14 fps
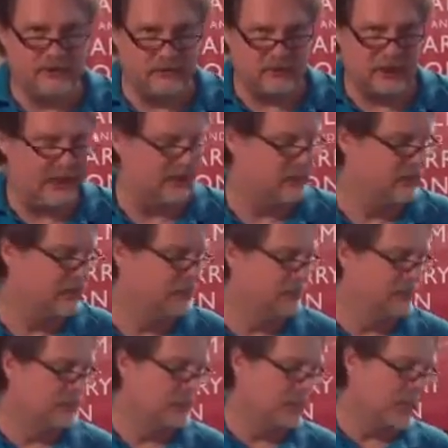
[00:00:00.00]
is last.
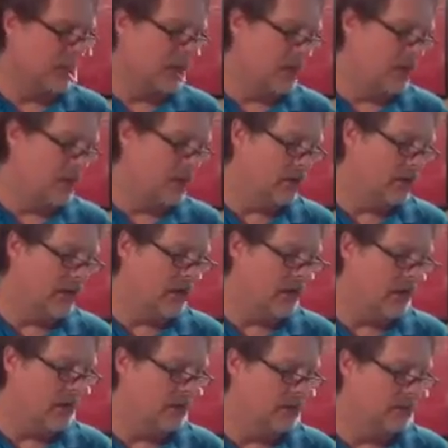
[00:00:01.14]
Okay.
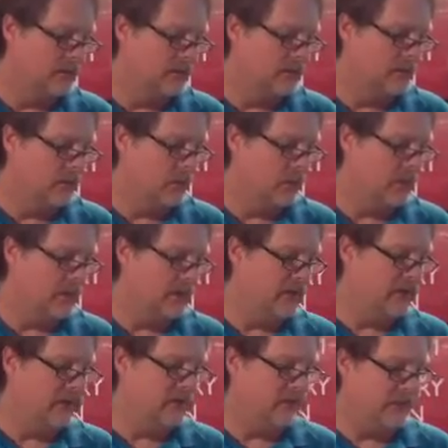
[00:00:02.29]
When the
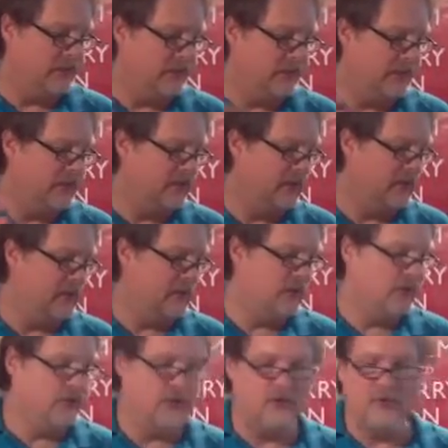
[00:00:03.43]
first player announces his or
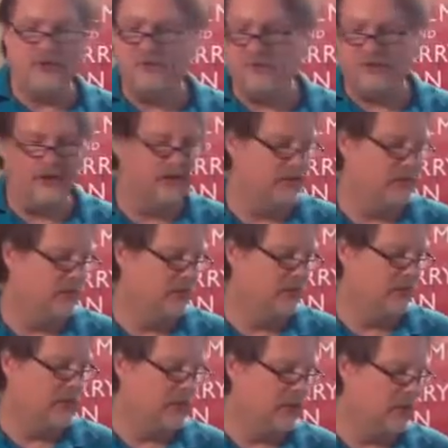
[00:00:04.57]
her turn is finished,
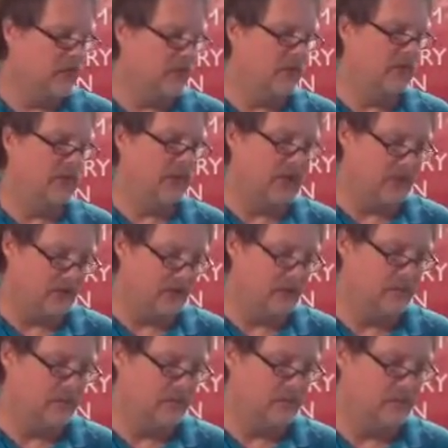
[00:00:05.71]
then you go to the second turn.
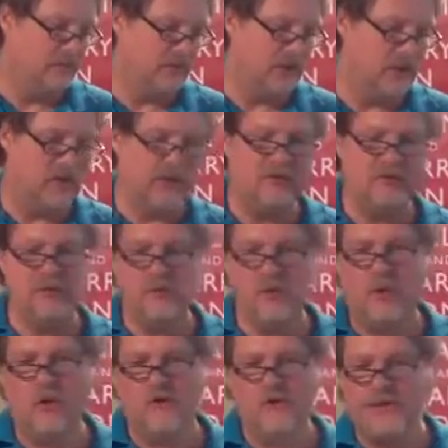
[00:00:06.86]
Okay, so you
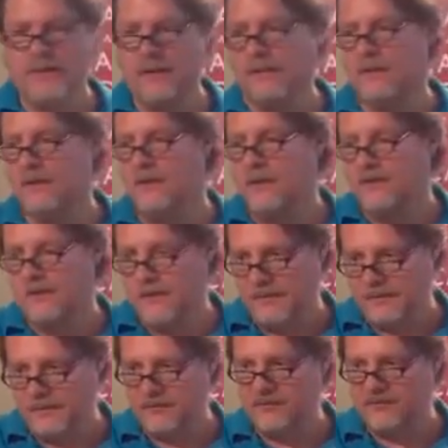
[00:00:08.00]
alternate, but
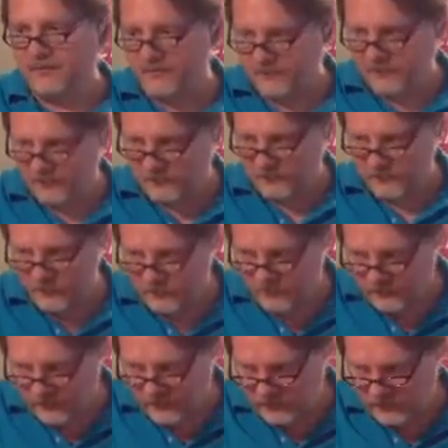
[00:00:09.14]
remember, you move
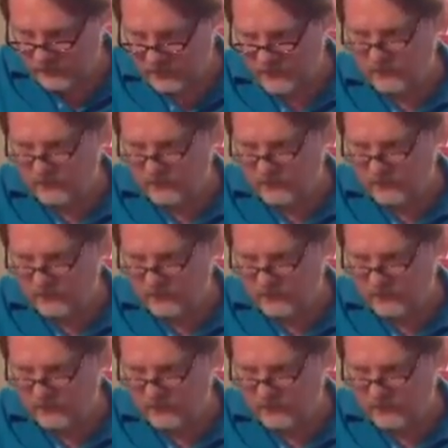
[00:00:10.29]
a unit,